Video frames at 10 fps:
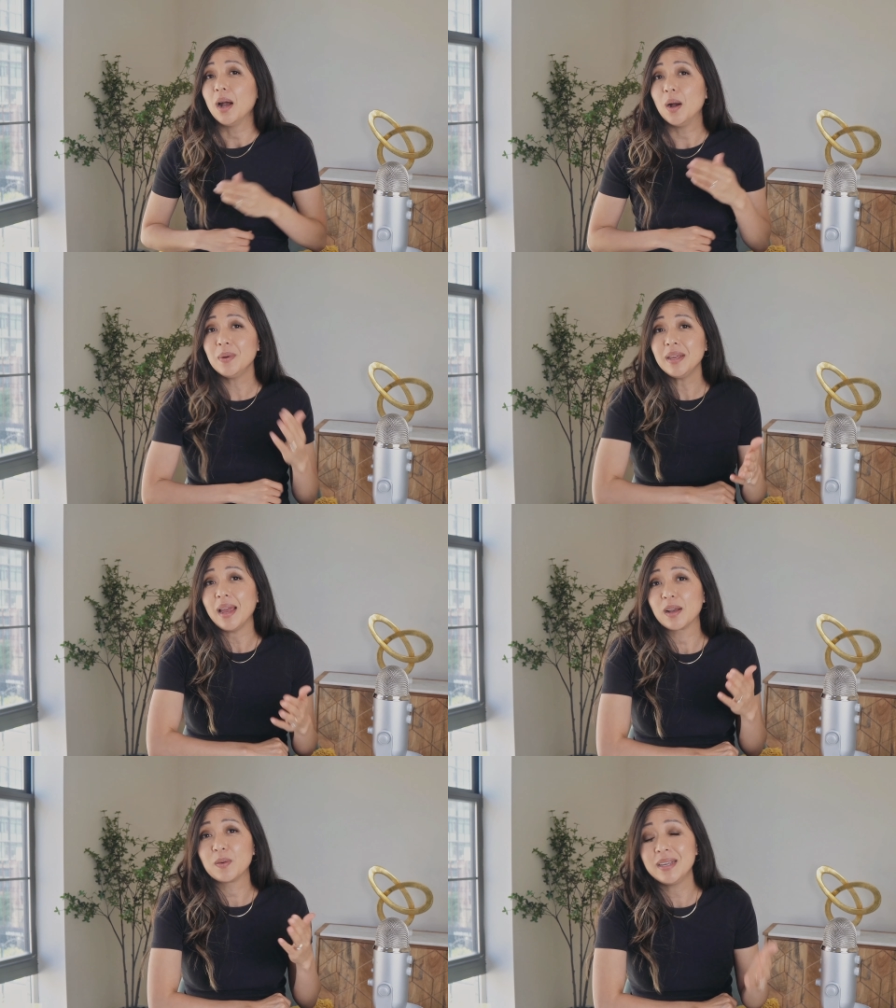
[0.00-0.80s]
Owning
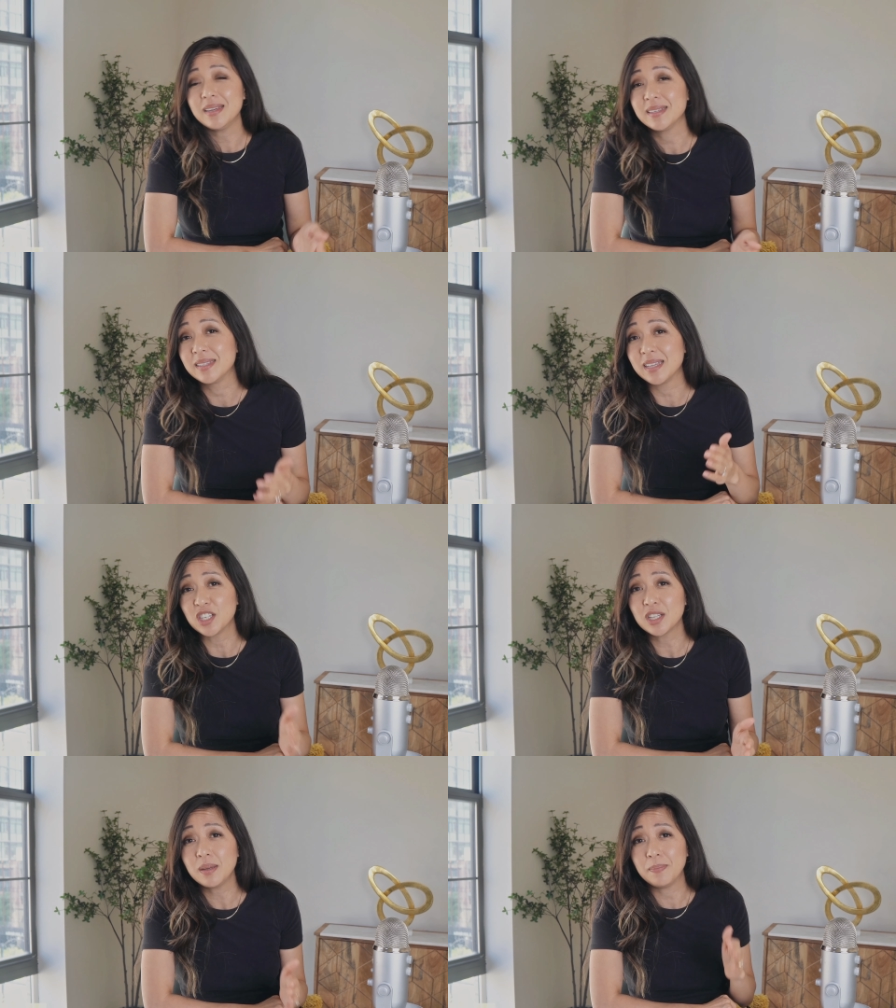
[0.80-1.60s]
equity is
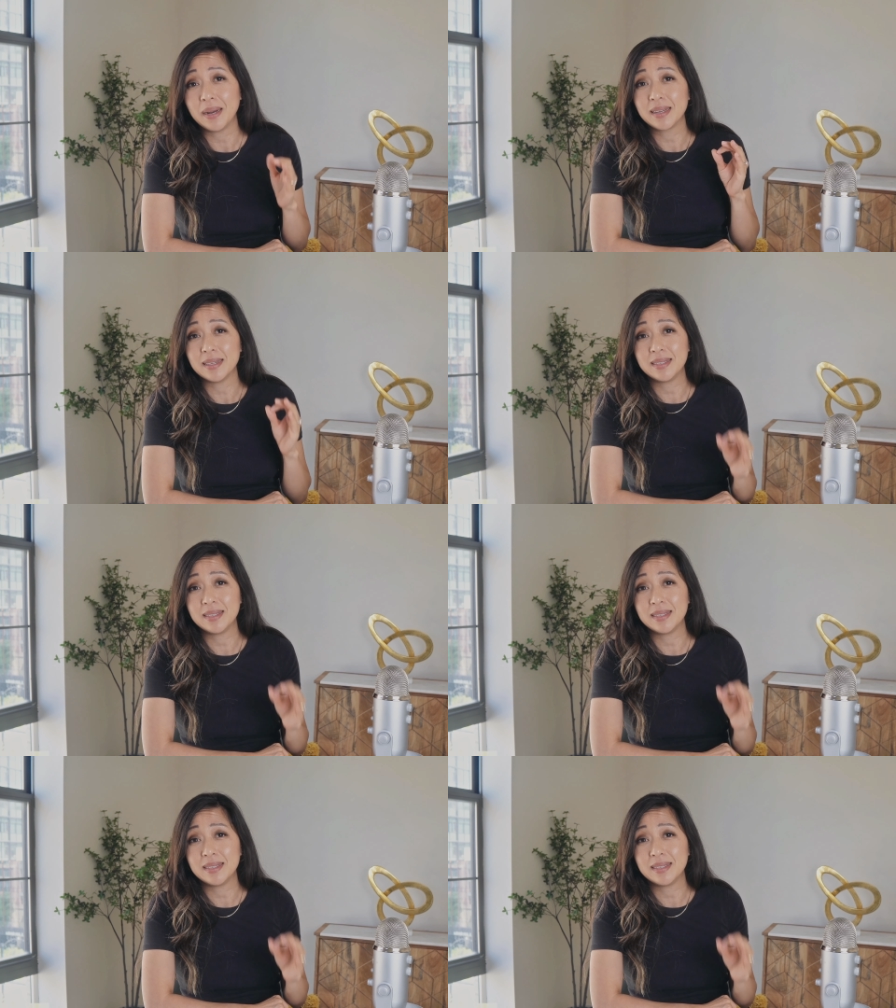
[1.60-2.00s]
essentially buying a